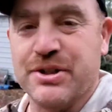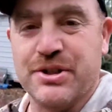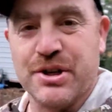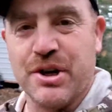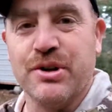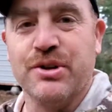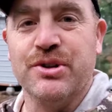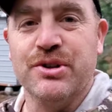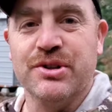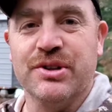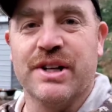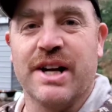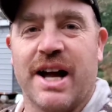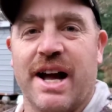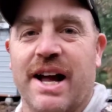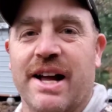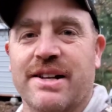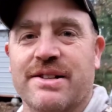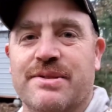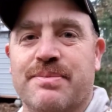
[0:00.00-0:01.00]
show you
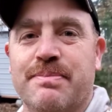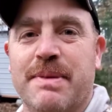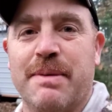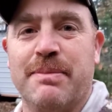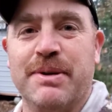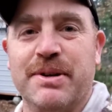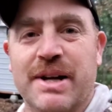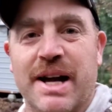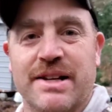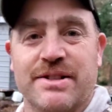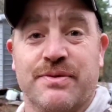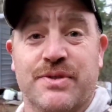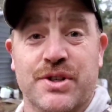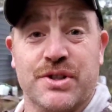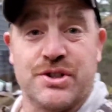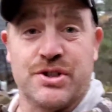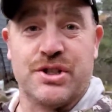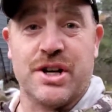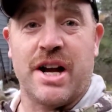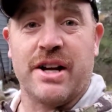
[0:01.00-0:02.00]
guys. Maybe you guys have
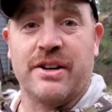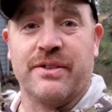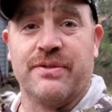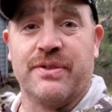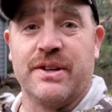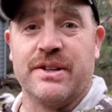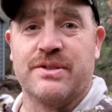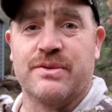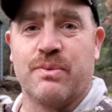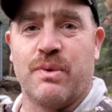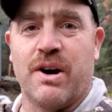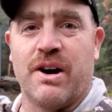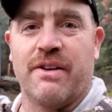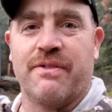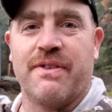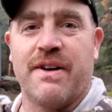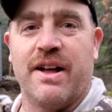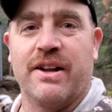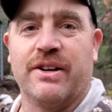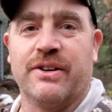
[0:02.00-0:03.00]
just shot your first
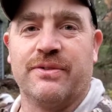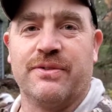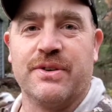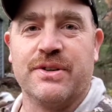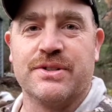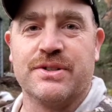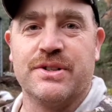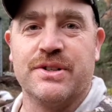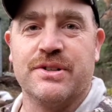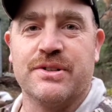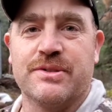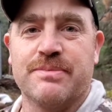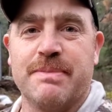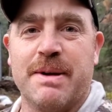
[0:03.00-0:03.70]
waterfowl, your first goose.